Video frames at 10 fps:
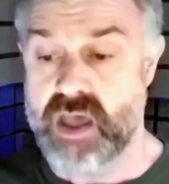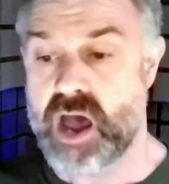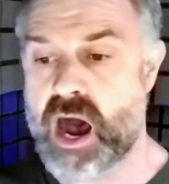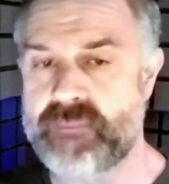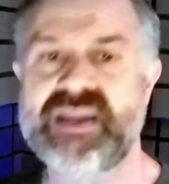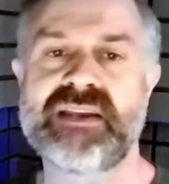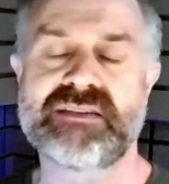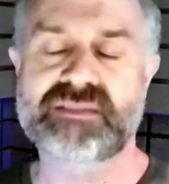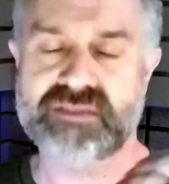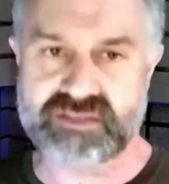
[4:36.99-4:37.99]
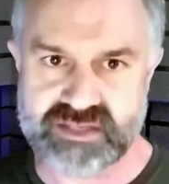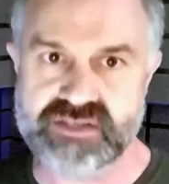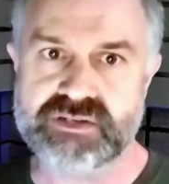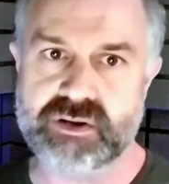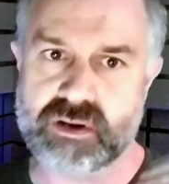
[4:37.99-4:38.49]
Um, his
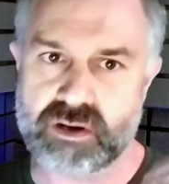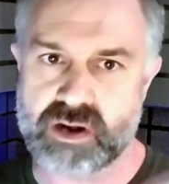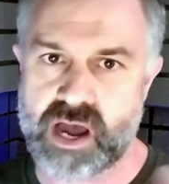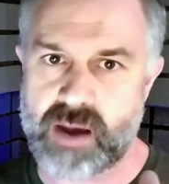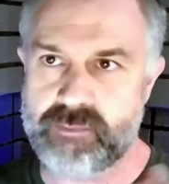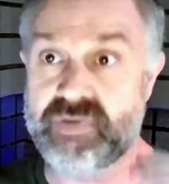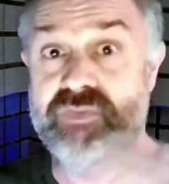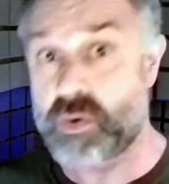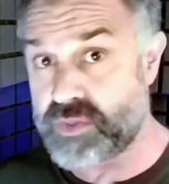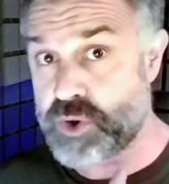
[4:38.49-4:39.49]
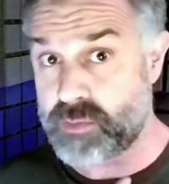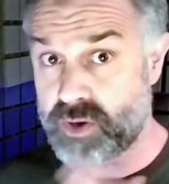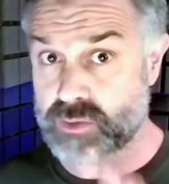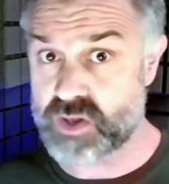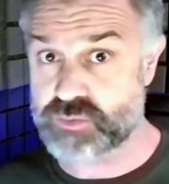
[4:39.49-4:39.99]
sister, um, before the Nuremberg
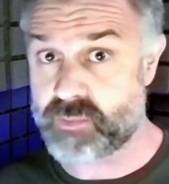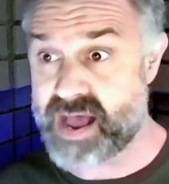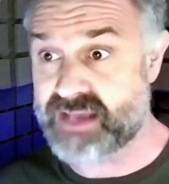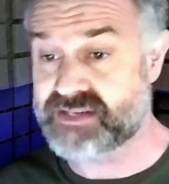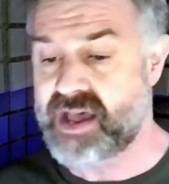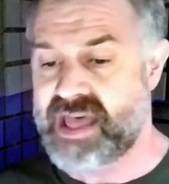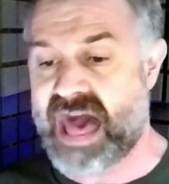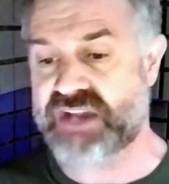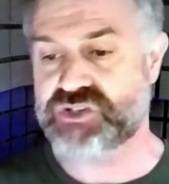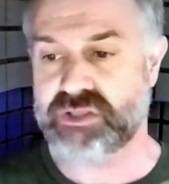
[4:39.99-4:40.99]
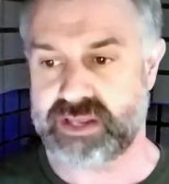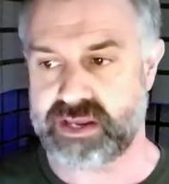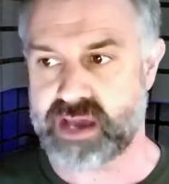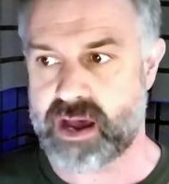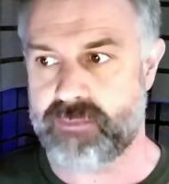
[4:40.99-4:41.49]
laws were passed, actually
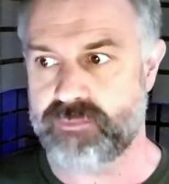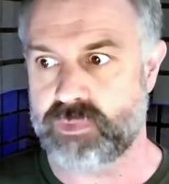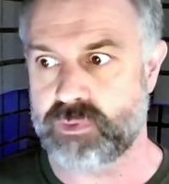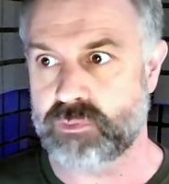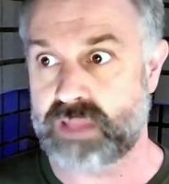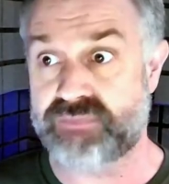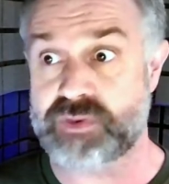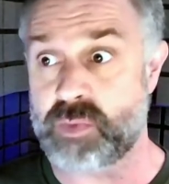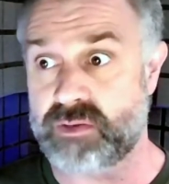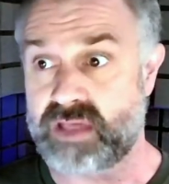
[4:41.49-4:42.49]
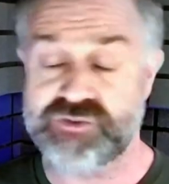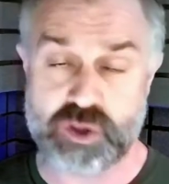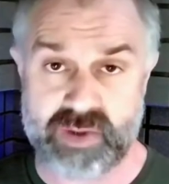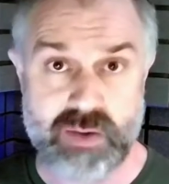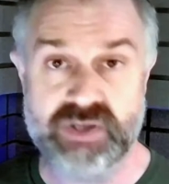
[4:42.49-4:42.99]
um, left left
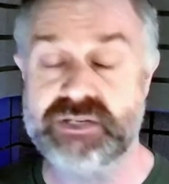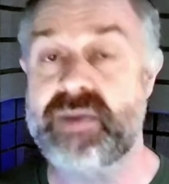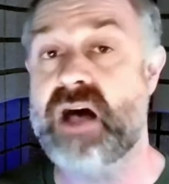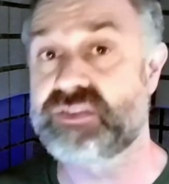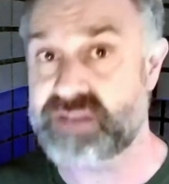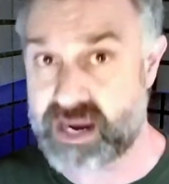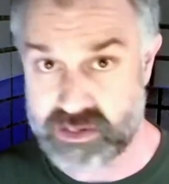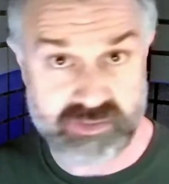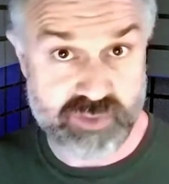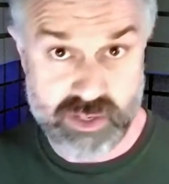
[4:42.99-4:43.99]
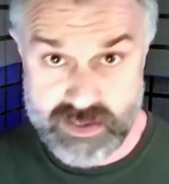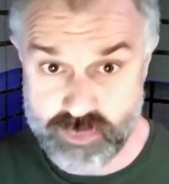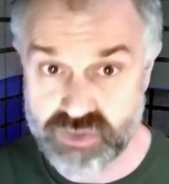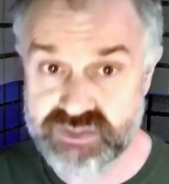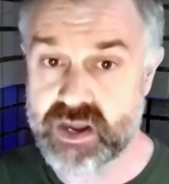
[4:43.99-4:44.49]
Germany, went to Palestine, and lived on a
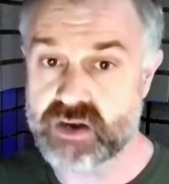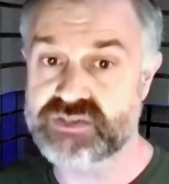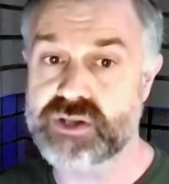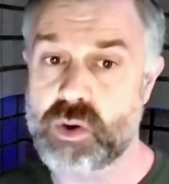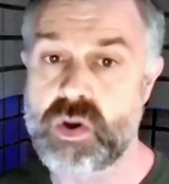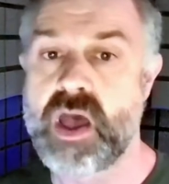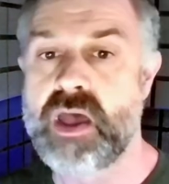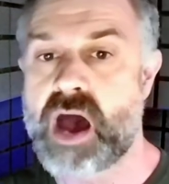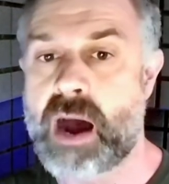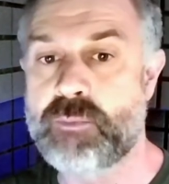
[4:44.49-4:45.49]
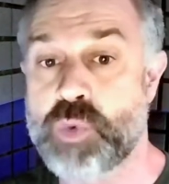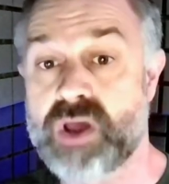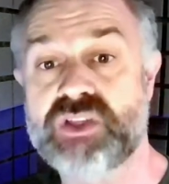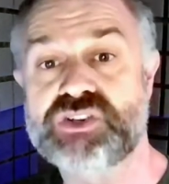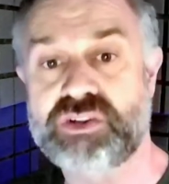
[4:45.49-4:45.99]
kibbutz there. So um,
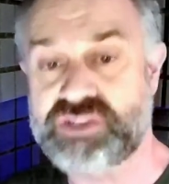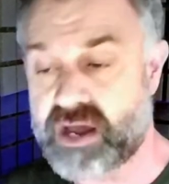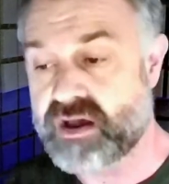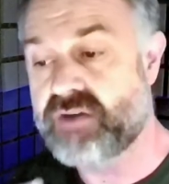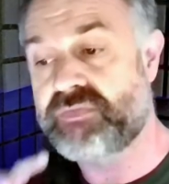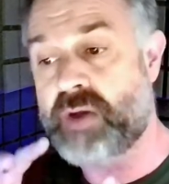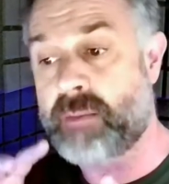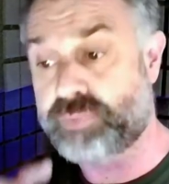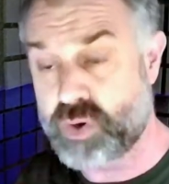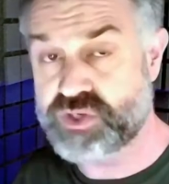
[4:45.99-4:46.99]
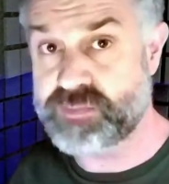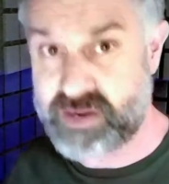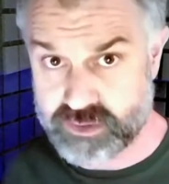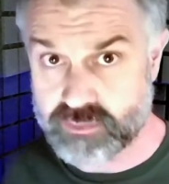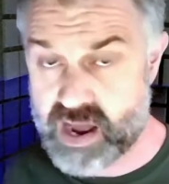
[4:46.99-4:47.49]
Reuella Shachaf approached
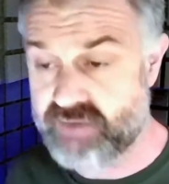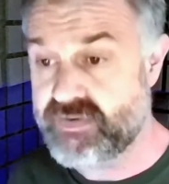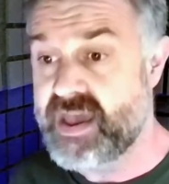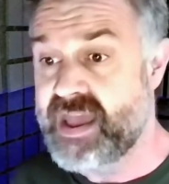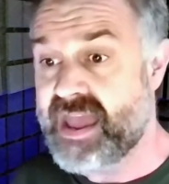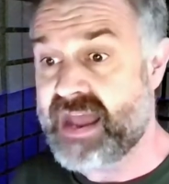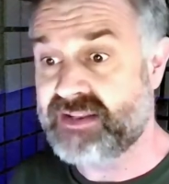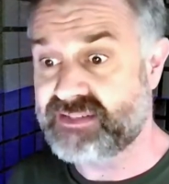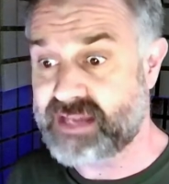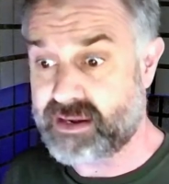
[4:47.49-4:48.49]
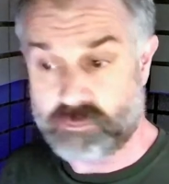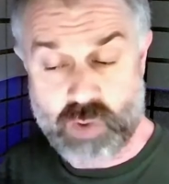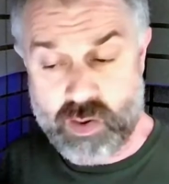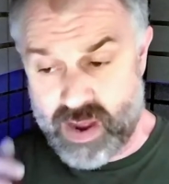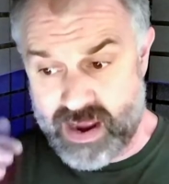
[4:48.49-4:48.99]
Peter Graf and said,
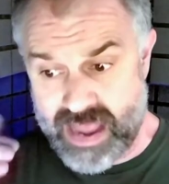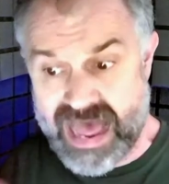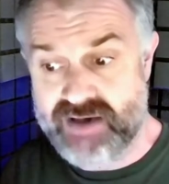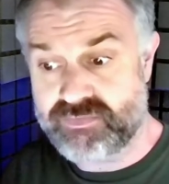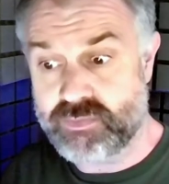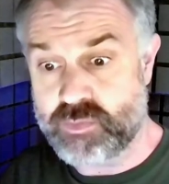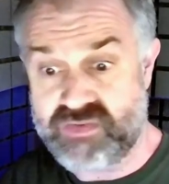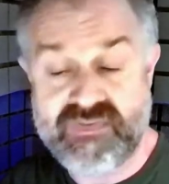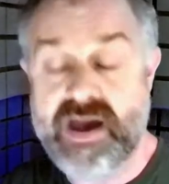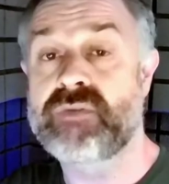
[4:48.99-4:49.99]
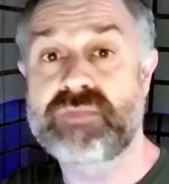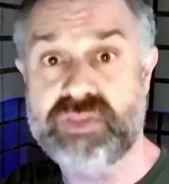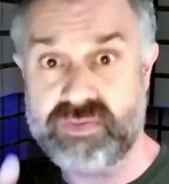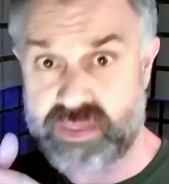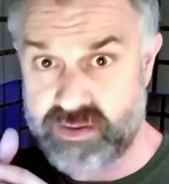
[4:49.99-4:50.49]
"I have we
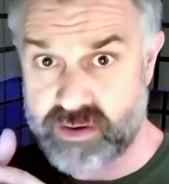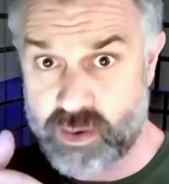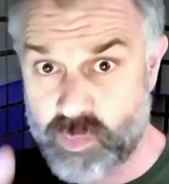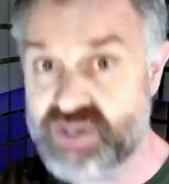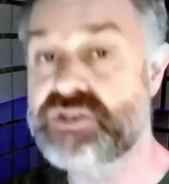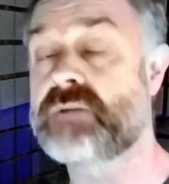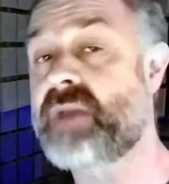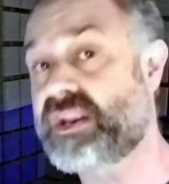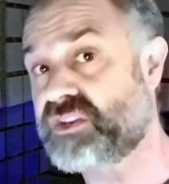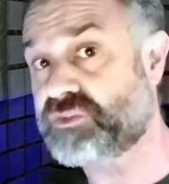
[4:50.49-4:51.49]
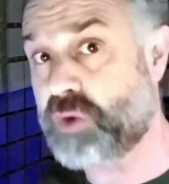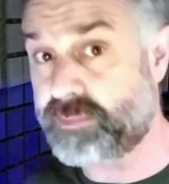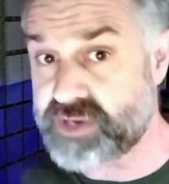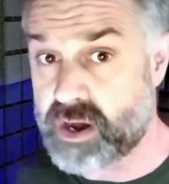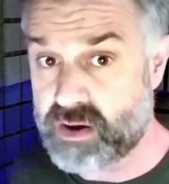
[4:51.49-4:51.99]
found the original
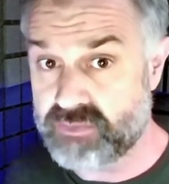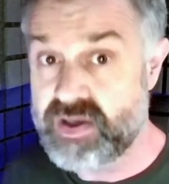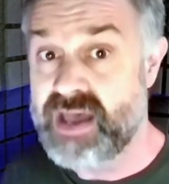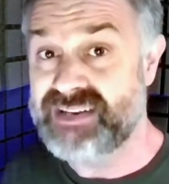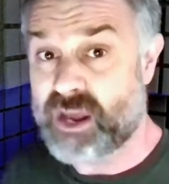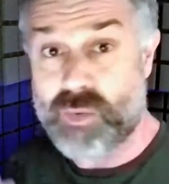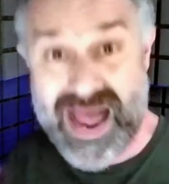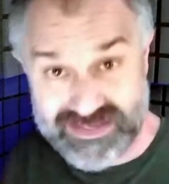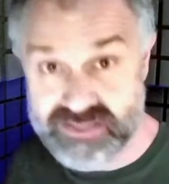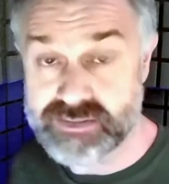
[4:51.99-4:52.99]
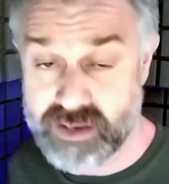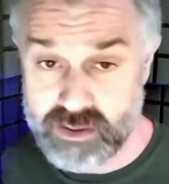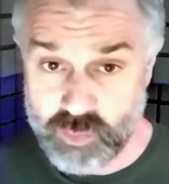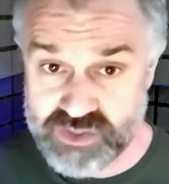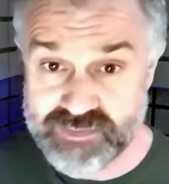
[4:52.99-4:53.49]
manuscript of Der Reisende,
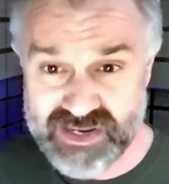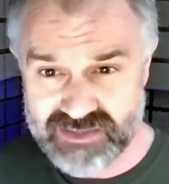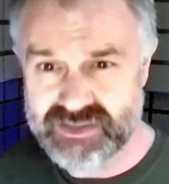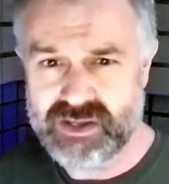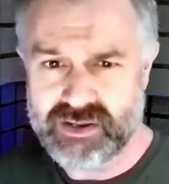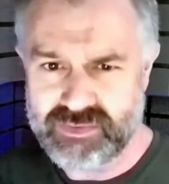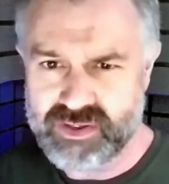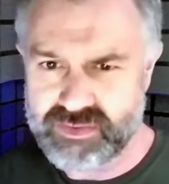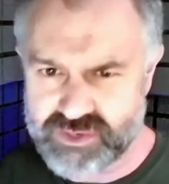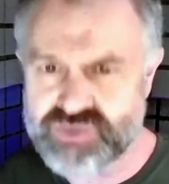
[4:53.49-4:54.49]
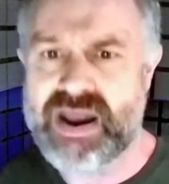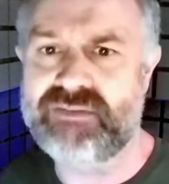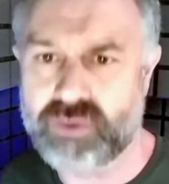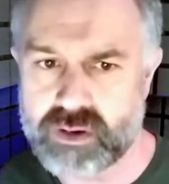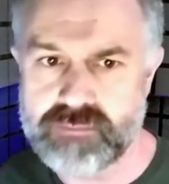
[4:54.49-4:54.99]
which means the the, the
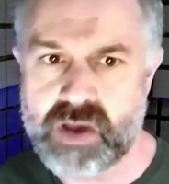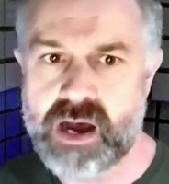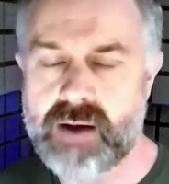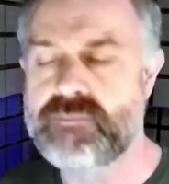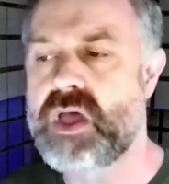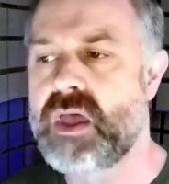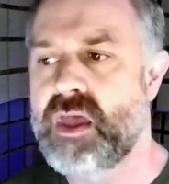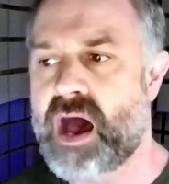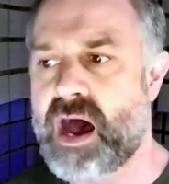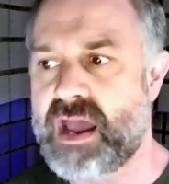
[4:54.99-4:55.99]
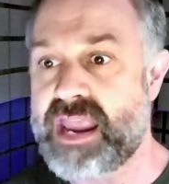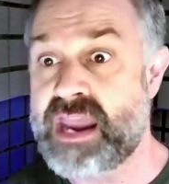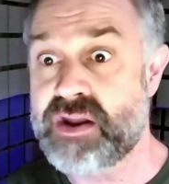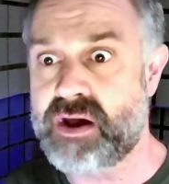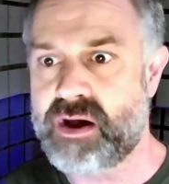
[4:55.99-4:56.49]
traveler, um, uh,
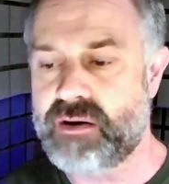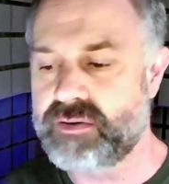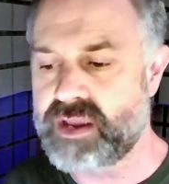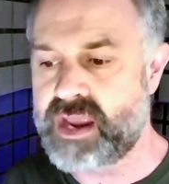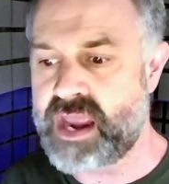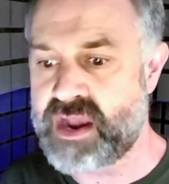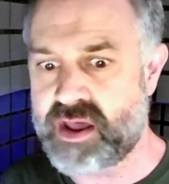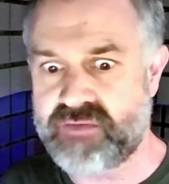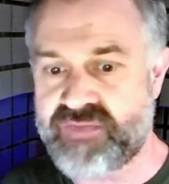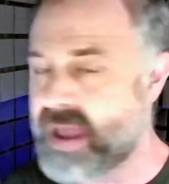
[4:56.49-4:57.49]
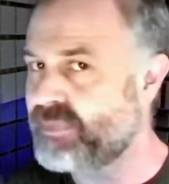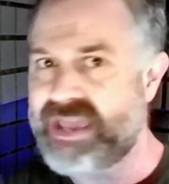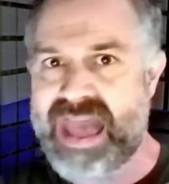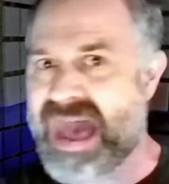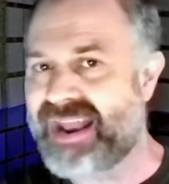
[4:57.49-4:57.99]
in a in a
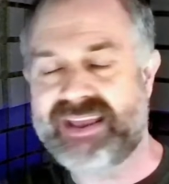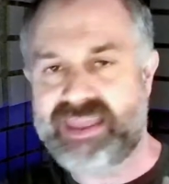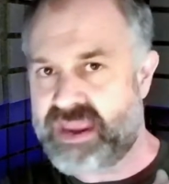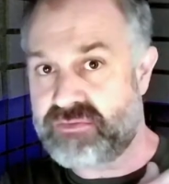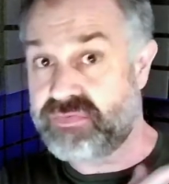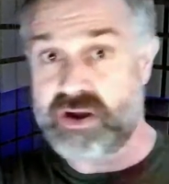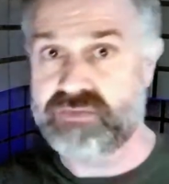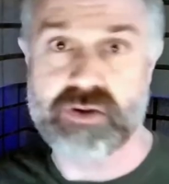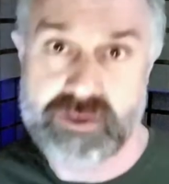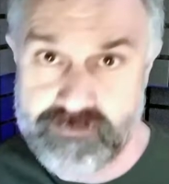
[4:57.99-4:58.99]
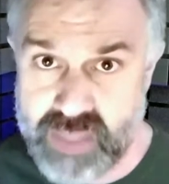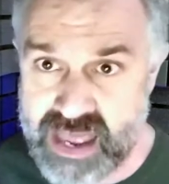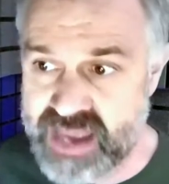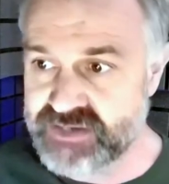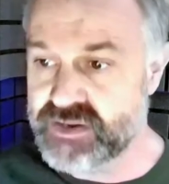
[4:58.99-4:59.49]
family attic in Frankfurt."
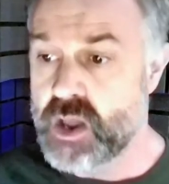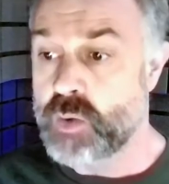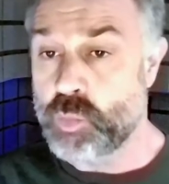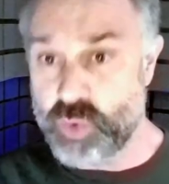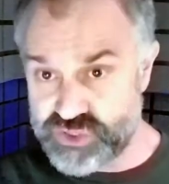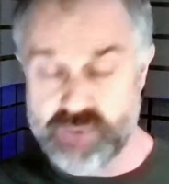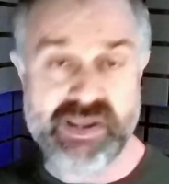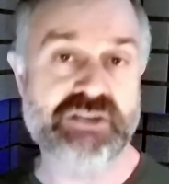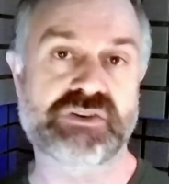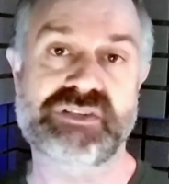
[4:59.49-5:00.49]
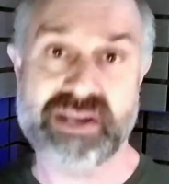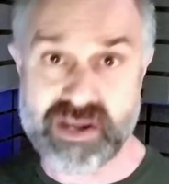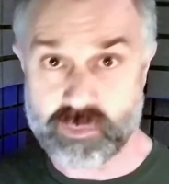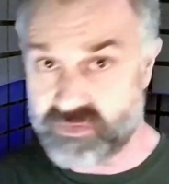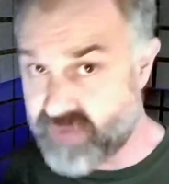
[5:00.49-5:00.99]
and would you be interested
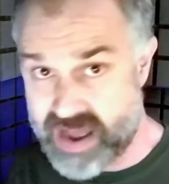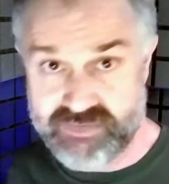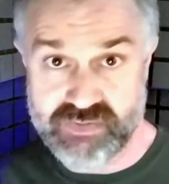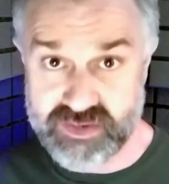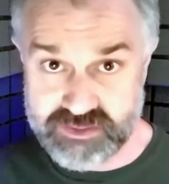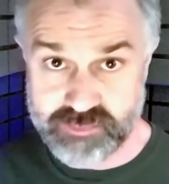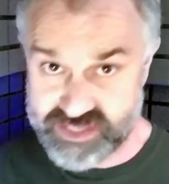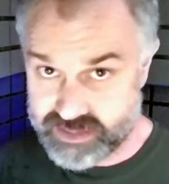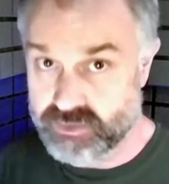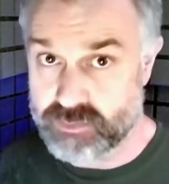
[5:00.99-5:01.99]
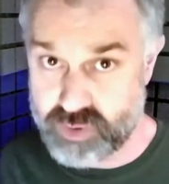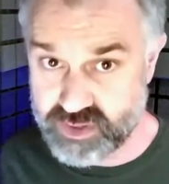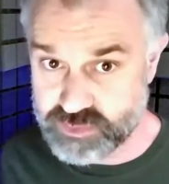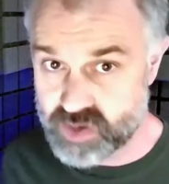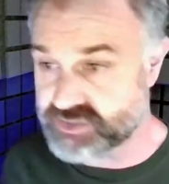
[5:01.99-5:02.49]
in reviving this particular book
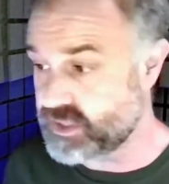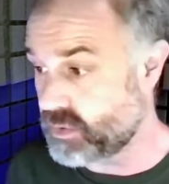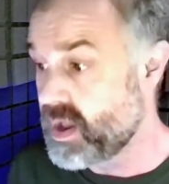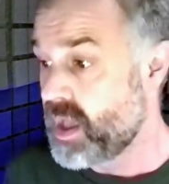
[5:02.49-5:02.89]
as well too?